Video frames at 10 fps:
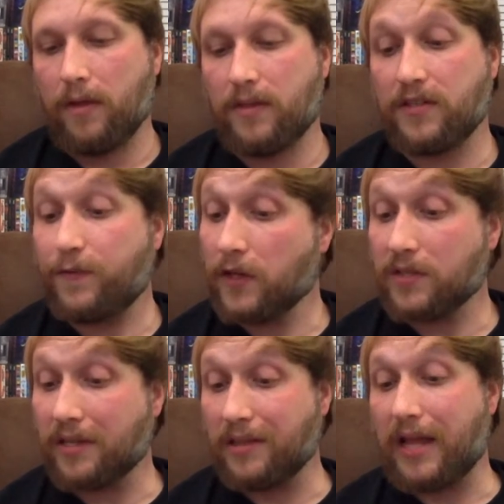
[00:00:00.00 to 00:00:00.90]
This feels
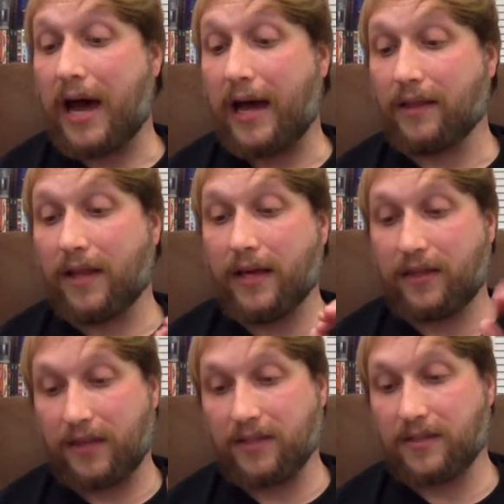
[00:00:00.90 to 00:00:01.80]
a lot like
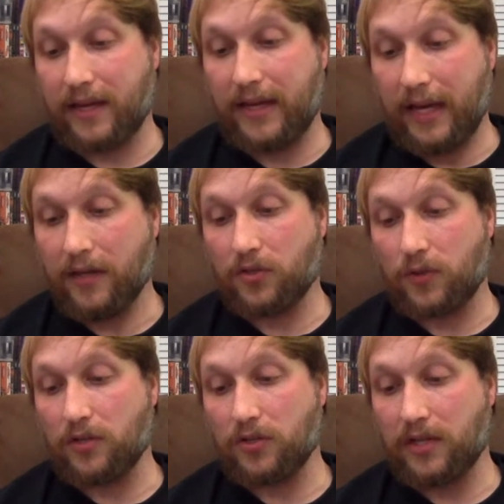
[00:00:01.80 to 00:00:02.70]
things like It,
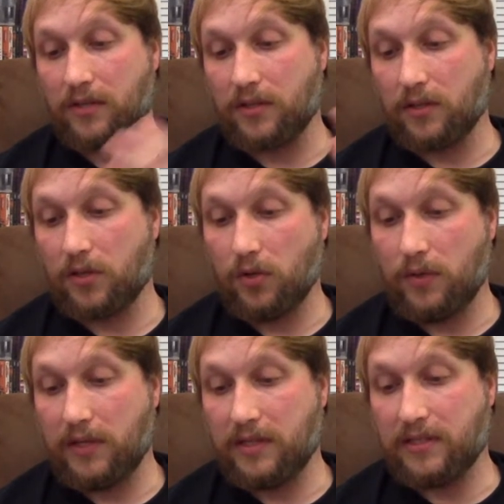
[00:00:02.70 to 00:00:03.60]
Stranger Things and the
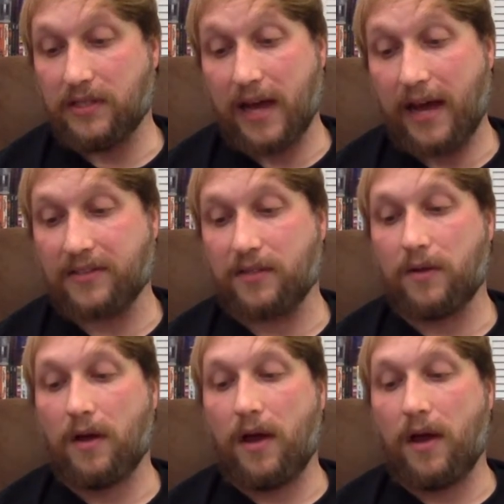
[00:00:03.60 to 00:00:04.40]
Goonies, yes,